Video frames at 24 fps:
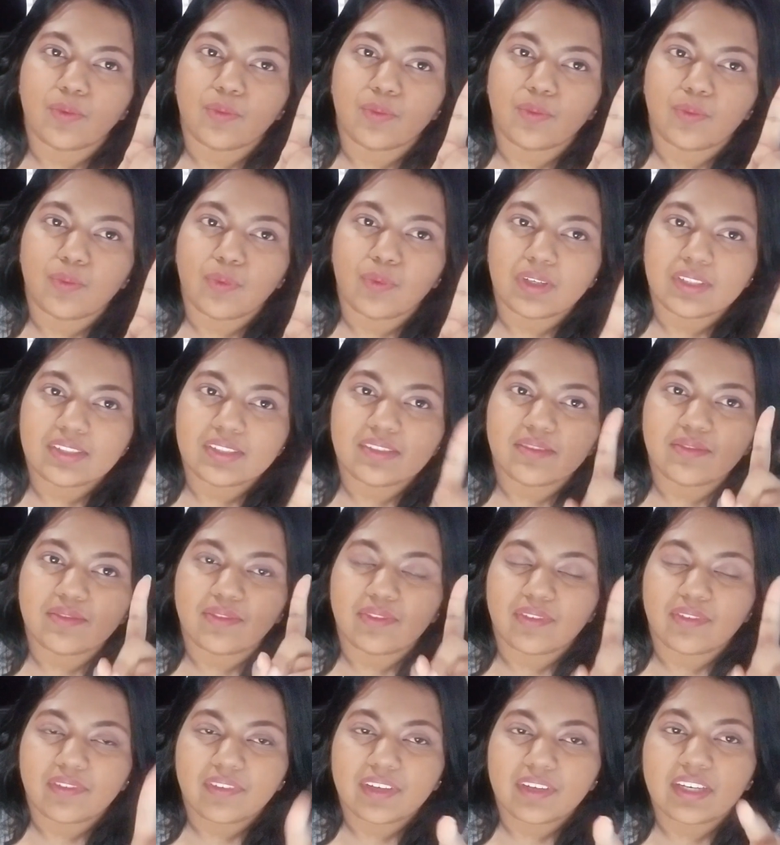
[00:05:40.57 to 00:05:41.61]
was
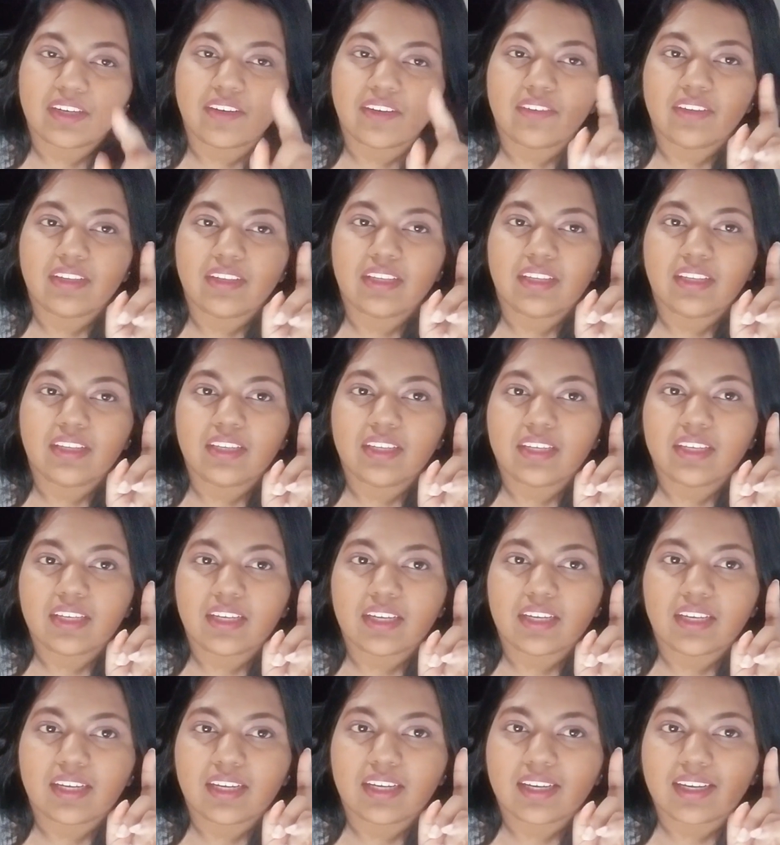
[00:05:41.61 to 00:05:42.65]
very
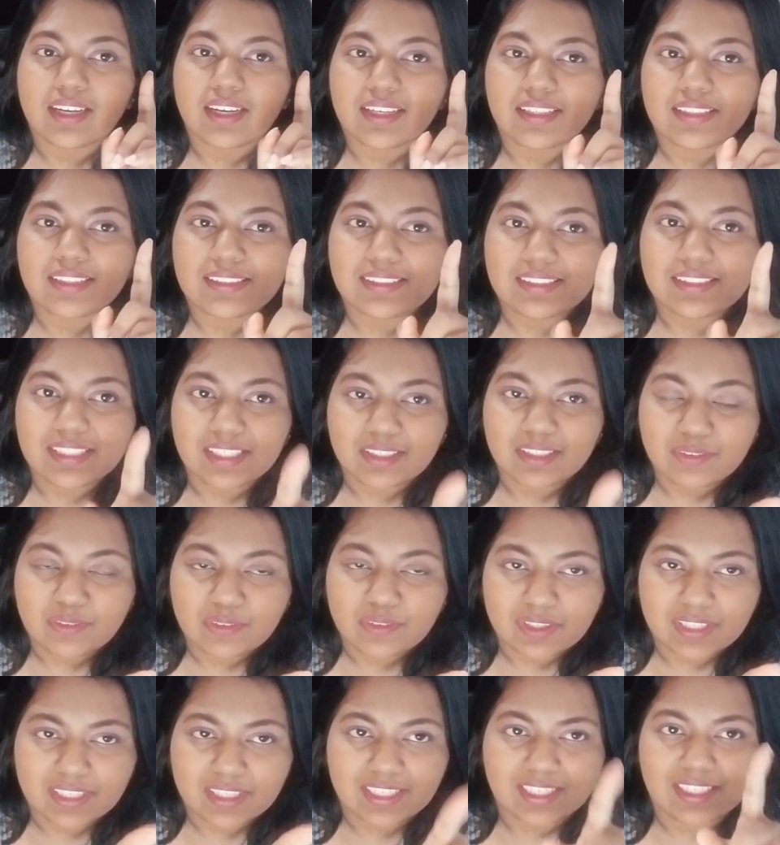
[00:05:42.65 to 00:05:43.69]

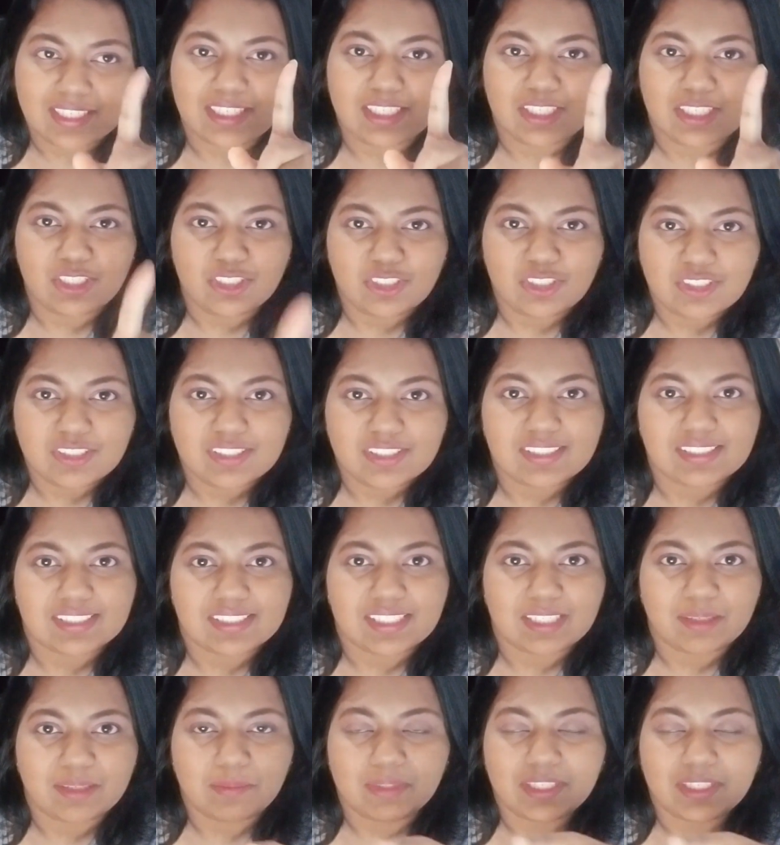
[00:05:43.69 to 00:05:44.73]
different and
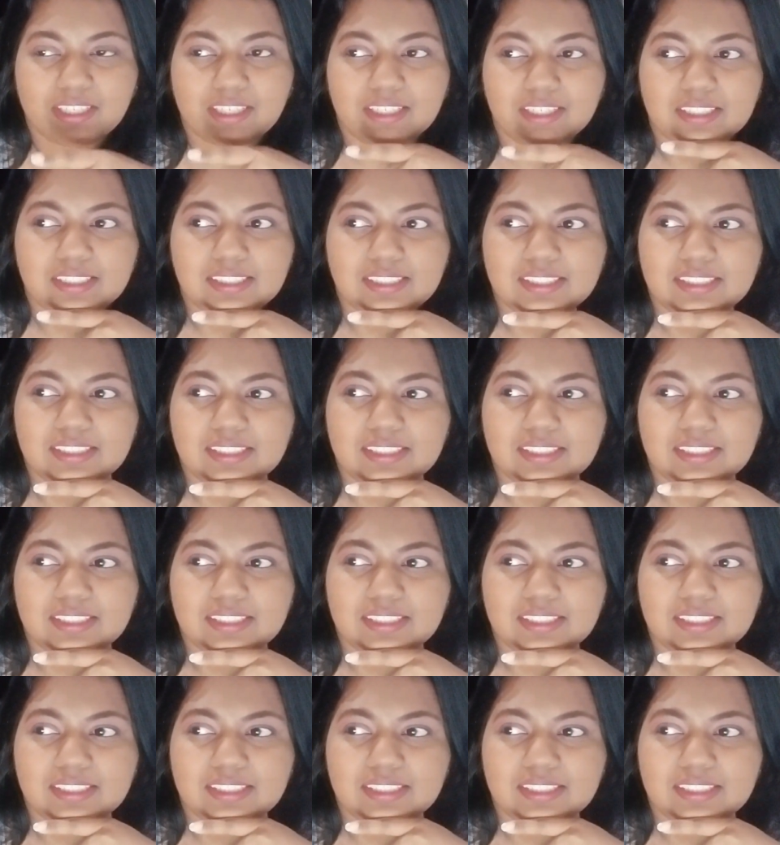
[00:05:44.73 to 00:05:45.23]
interesting, because